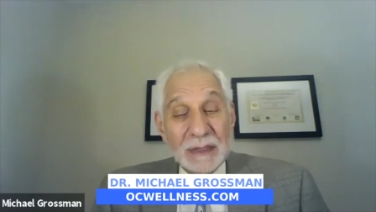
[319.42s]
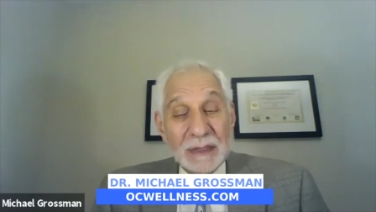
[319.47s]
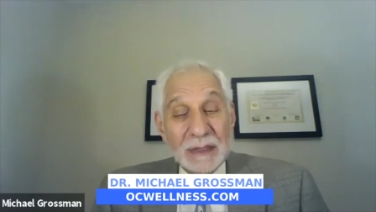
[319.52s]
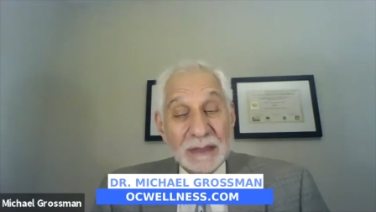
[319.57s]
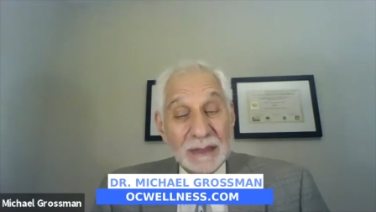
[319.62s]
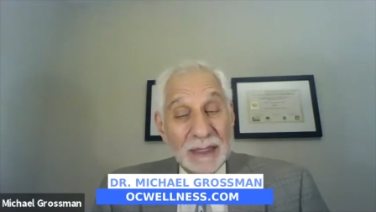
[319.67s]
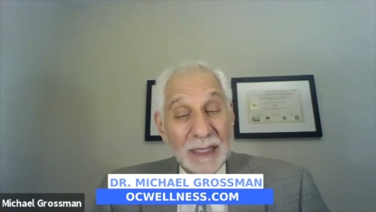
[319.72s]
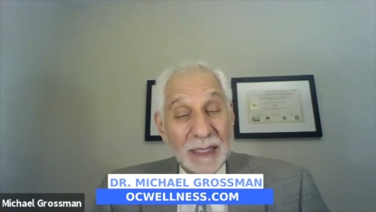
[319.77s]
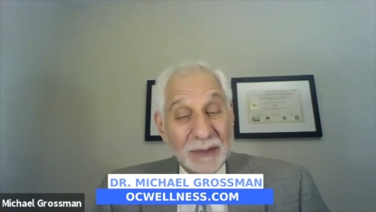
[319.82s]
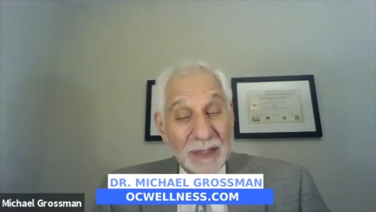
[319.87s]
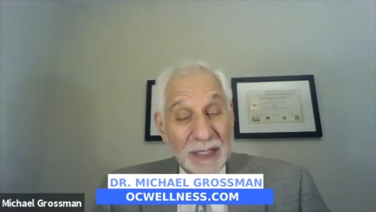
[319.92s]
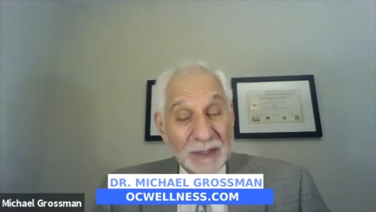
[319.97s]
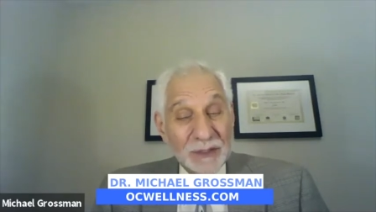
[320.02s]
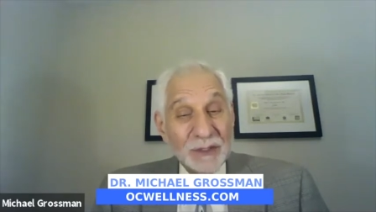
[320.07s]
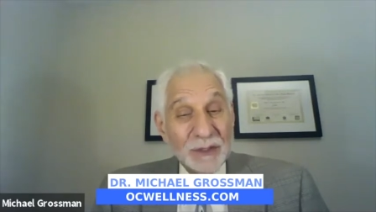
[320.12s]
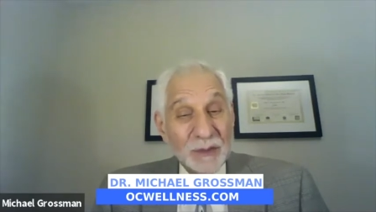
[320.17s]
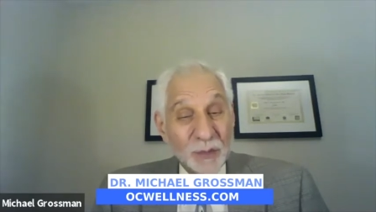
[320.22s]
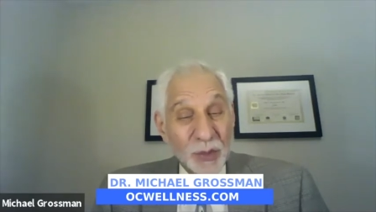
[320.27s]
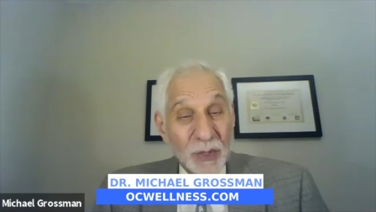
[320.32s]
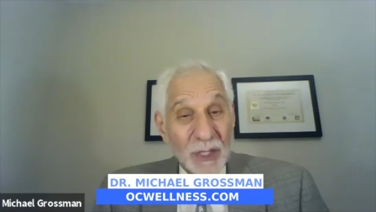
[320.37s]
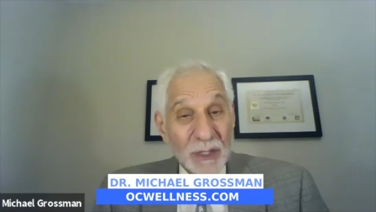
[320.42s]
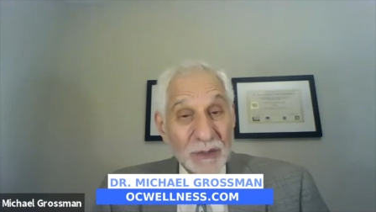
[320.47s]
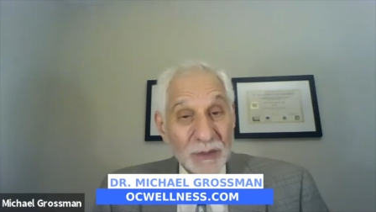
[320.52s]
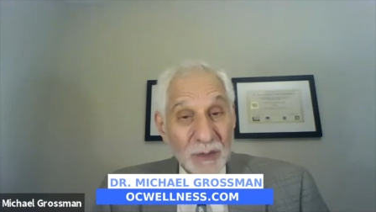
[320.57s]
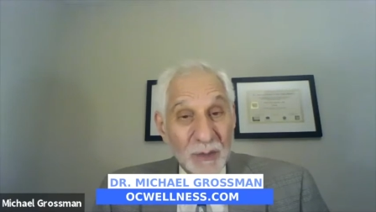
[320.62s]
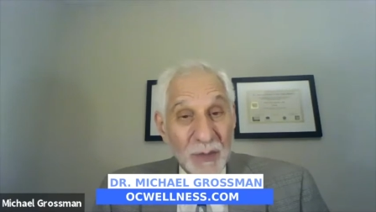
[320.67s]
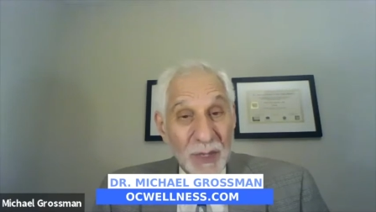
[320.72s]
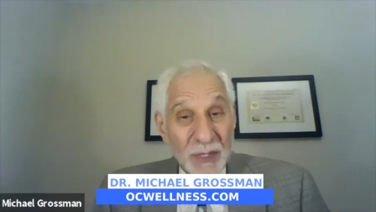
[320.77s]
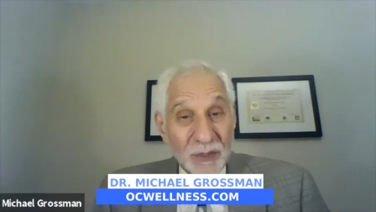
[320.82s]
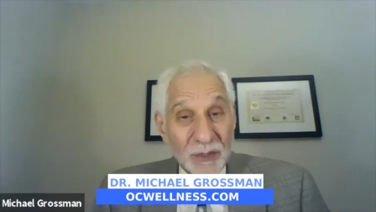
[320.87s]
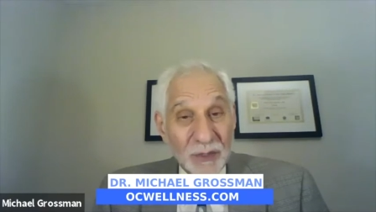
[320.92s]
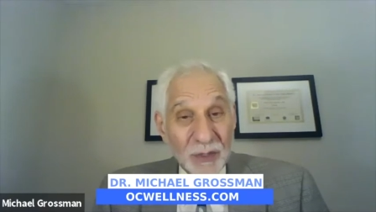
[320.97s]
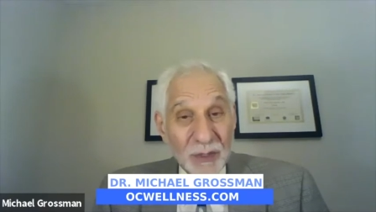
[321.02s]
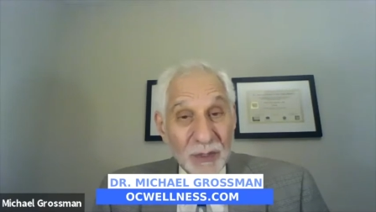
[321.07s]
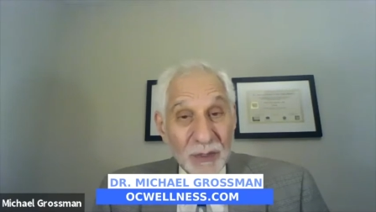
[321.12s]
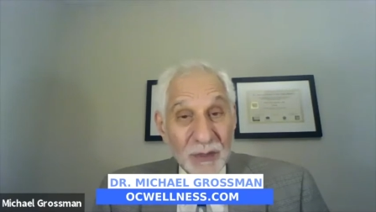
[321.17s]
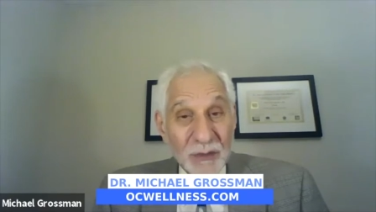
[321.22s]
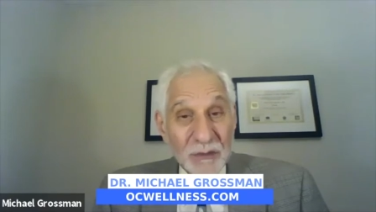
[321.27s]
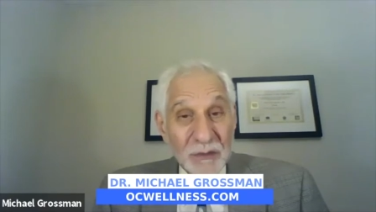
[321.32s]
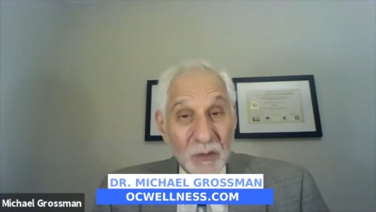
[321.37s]
Now, that's an
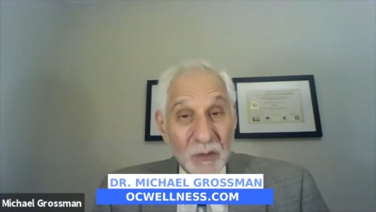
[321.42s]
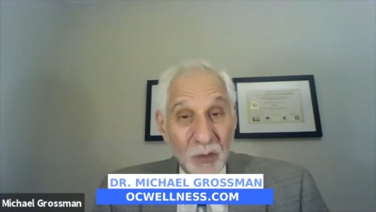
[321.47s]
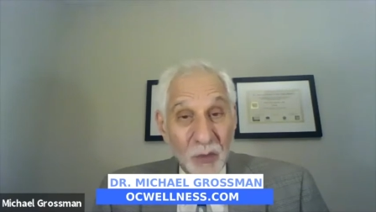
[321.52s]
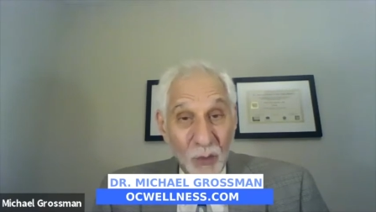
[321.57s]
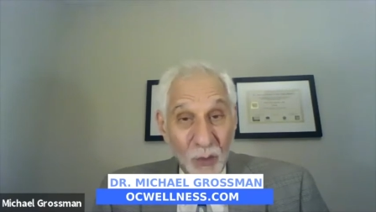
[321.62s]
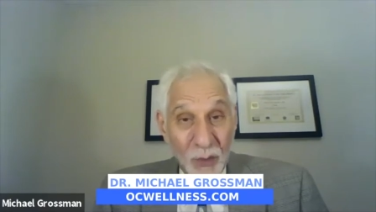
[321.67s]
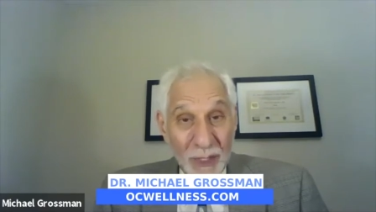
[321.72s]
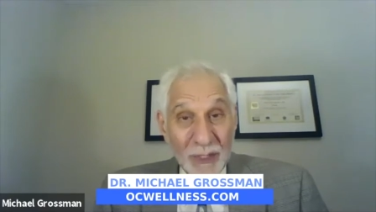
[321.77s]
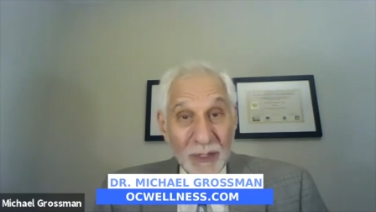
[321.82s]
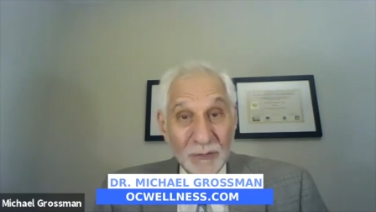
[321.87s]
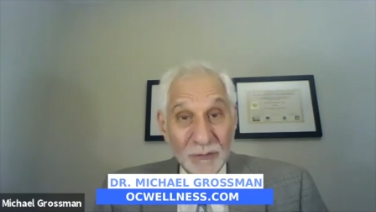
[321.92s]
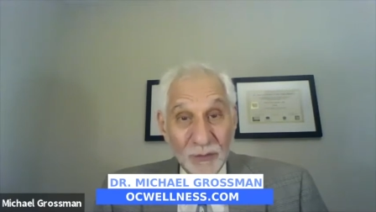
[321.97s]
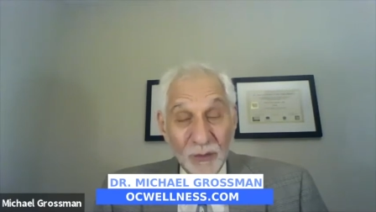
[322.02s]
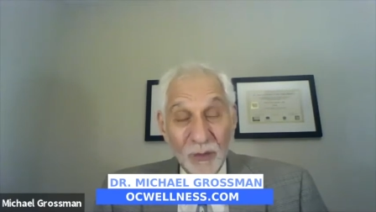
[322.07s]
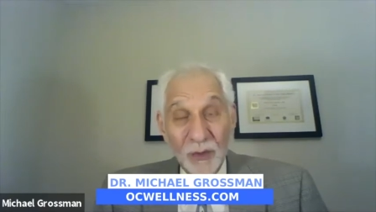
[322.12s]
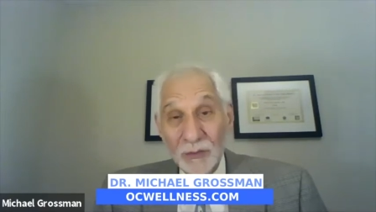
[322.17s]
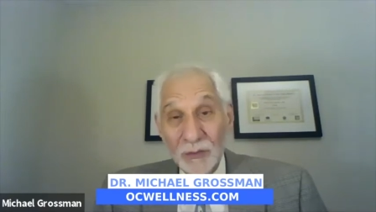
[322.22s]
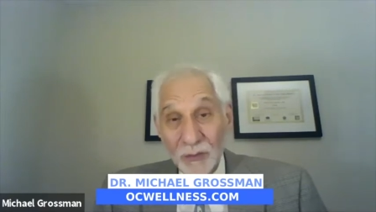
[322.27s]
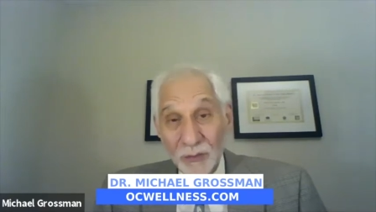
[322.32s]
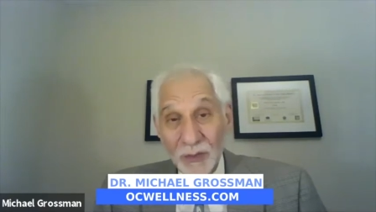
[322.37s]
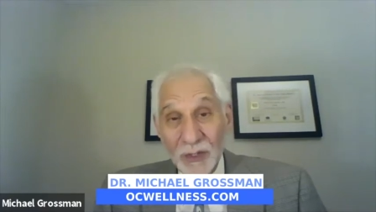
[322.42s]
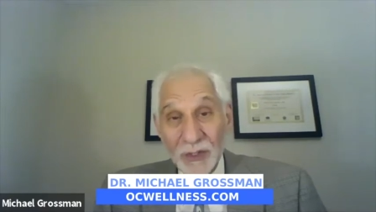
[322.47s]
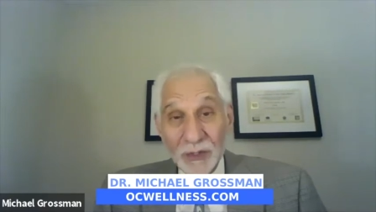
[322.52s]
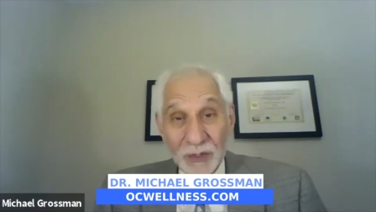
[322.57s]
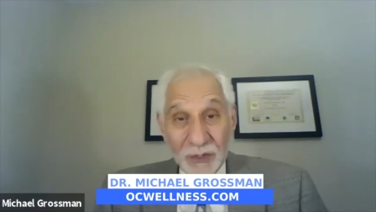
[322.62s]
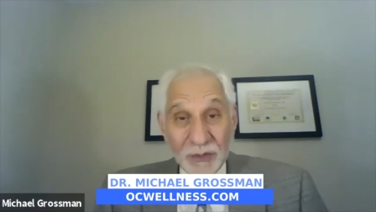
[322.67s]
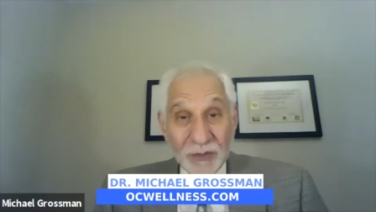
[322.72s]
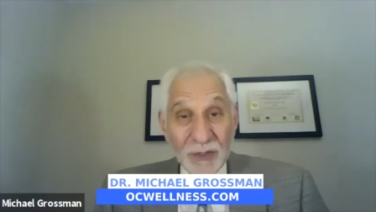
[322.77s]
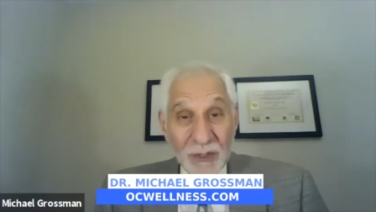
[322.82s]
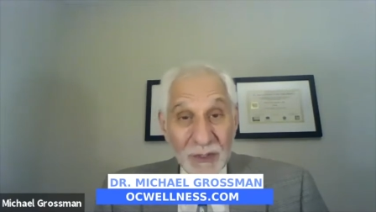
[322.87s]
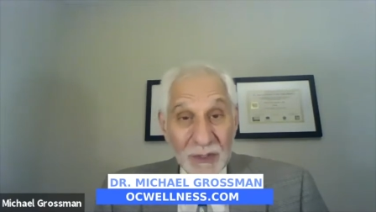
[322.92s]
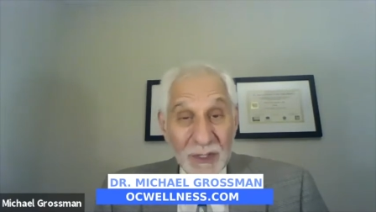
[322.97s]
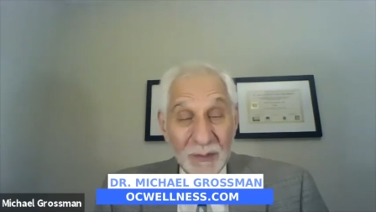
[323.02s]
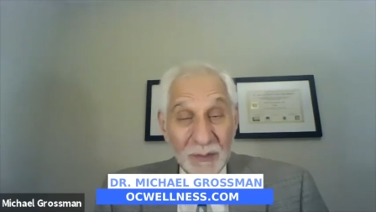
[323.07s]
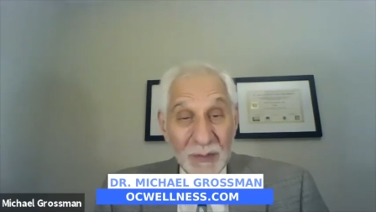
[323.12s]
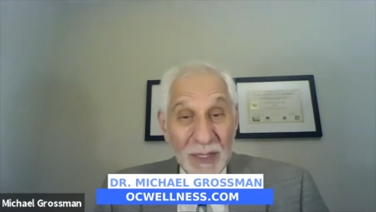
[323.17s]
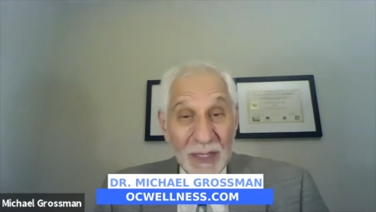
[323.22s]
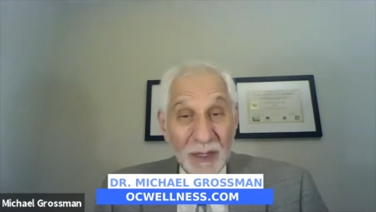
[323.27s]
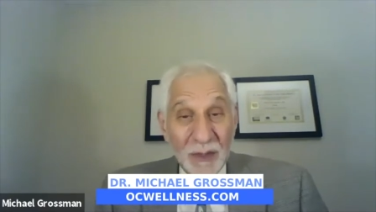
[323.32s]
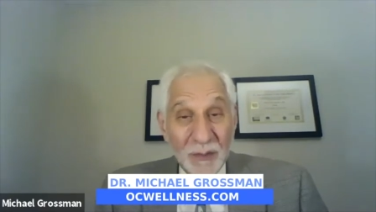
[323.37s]
approximation. We're waiting for all the research to
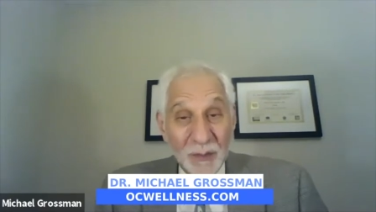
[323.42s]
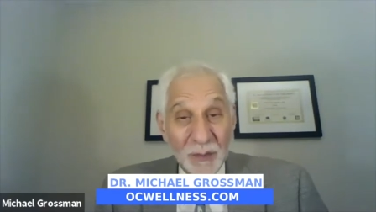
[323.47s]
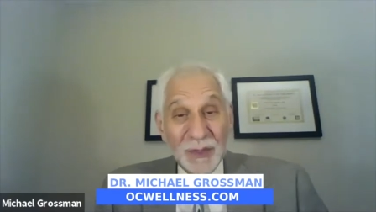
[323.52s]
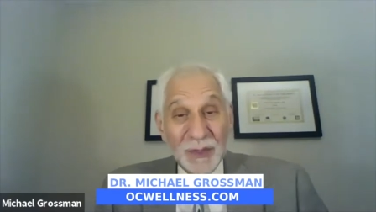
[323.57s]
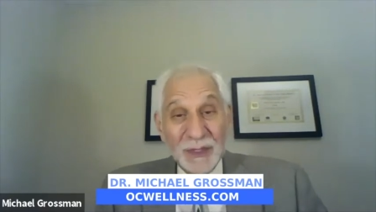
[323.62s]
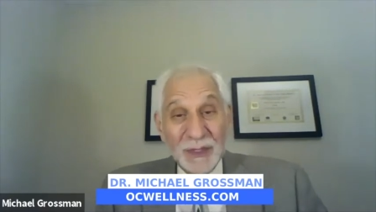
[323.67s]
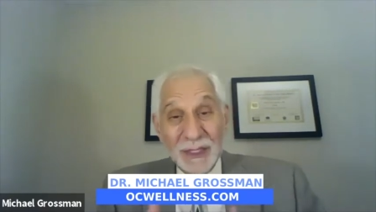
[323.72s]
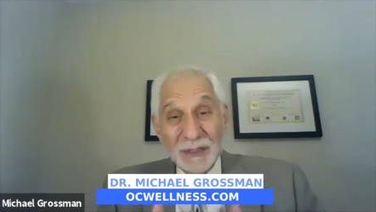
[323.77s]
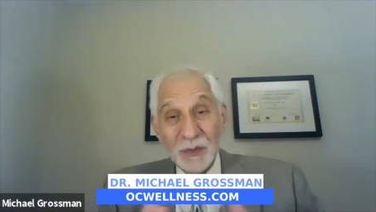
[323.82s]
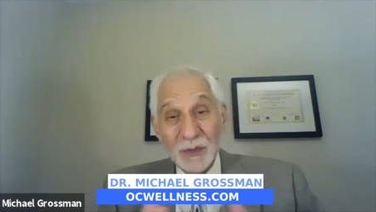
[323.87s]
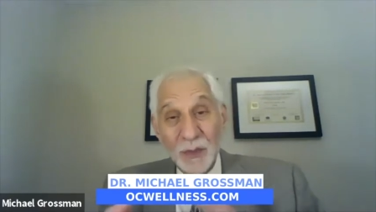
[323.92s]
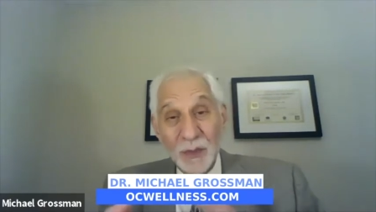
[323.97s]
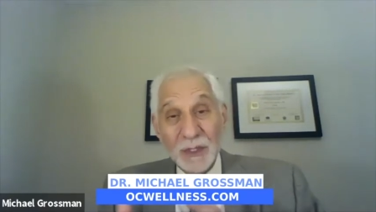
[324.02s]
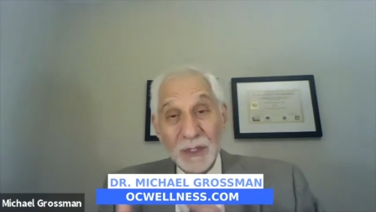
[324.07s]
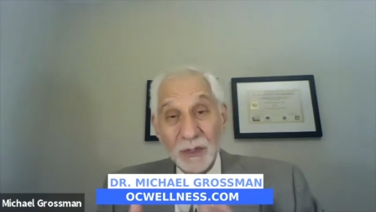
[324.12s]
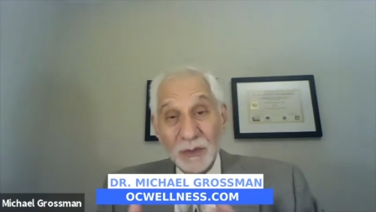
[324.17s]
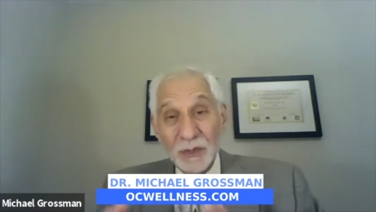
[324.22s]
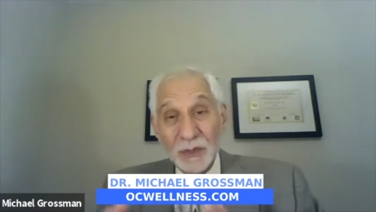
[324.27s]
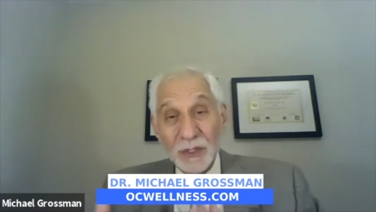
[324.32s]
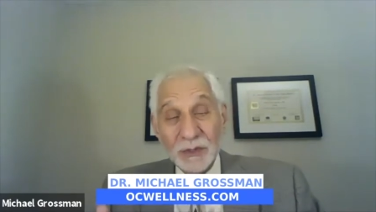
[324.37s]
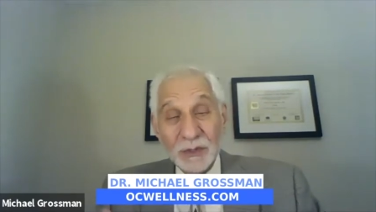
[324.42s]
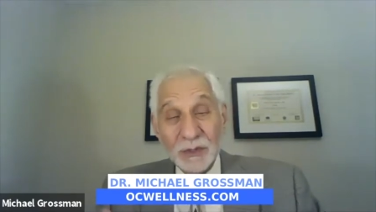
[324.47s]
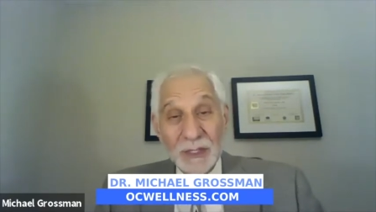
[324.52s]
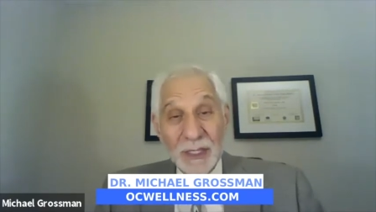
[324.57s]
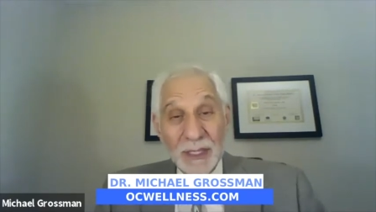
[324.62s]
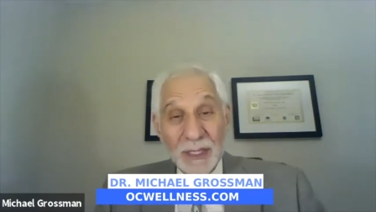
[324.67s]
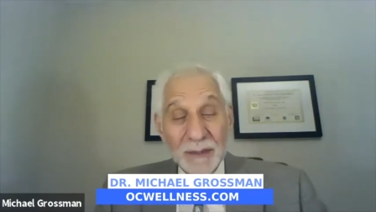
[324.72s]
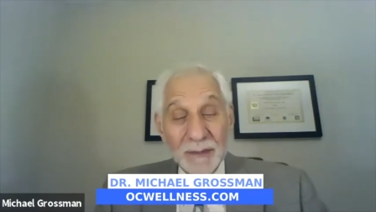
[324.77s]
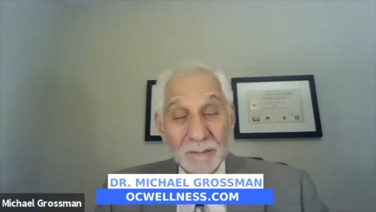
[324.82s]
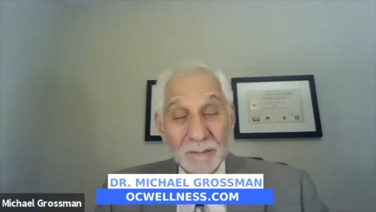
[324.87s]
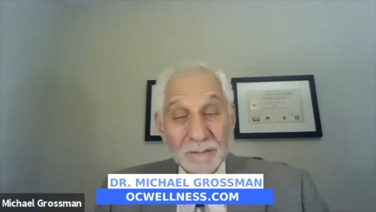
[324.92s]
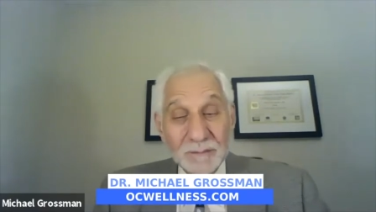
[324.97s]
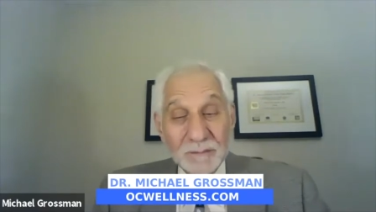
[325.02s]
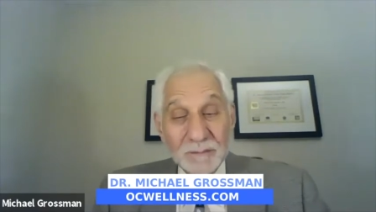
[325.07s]
come out, but that's what it looks like.